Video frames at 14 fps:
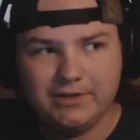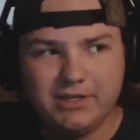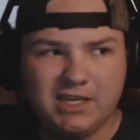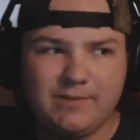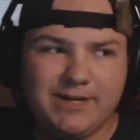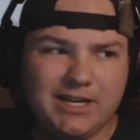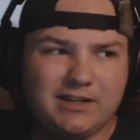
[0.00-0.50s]

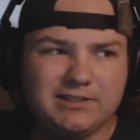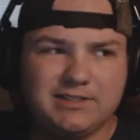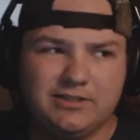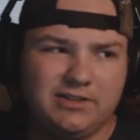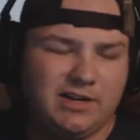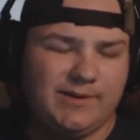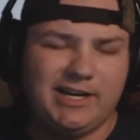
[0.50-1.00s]
It'll be done
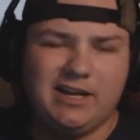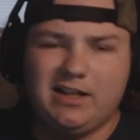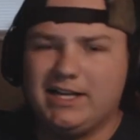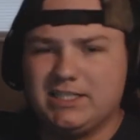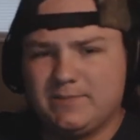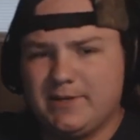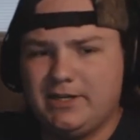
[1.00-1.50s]
soon. I mean, hell, I
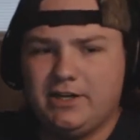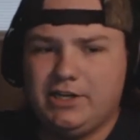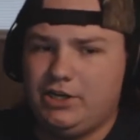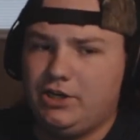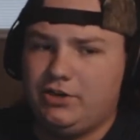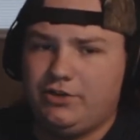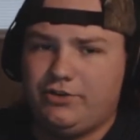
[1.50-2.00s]
could spend another
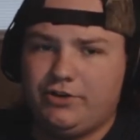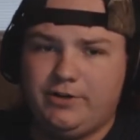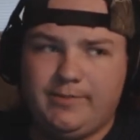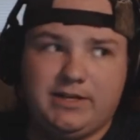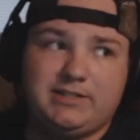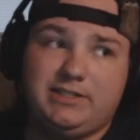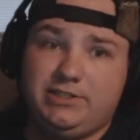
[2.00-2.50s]

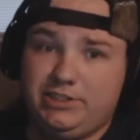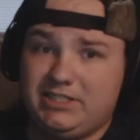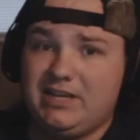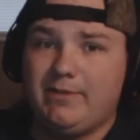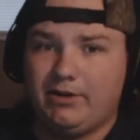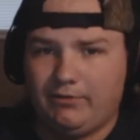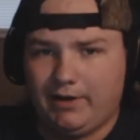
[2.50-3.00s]
$130 and just get
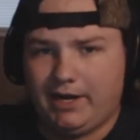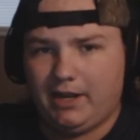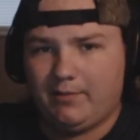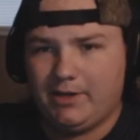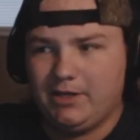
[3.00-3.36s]
my RAM.